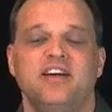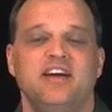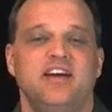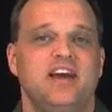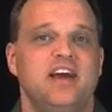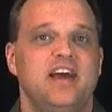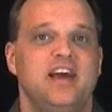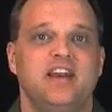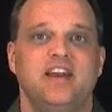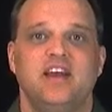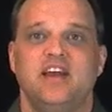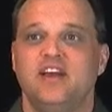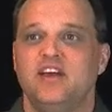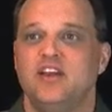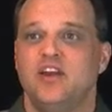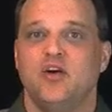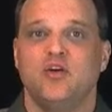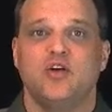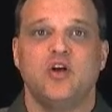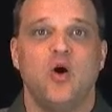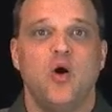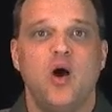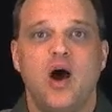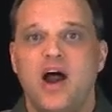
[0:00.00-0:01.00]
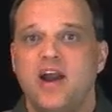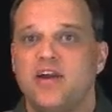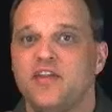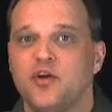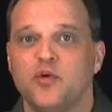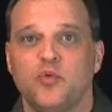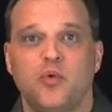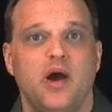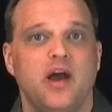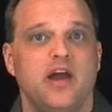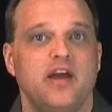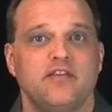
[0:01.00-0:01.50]
and you know go out of their
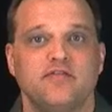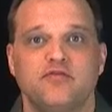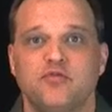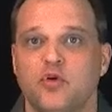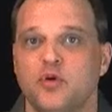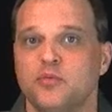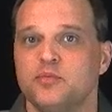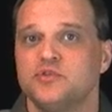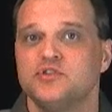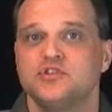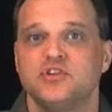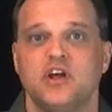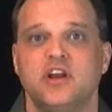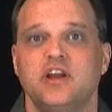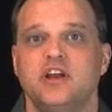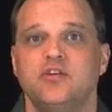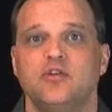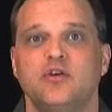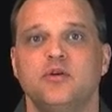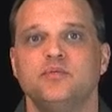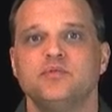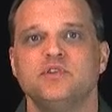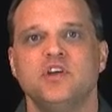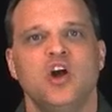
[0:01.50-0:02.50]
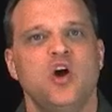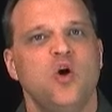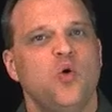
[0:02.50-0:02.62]
way and form study groups?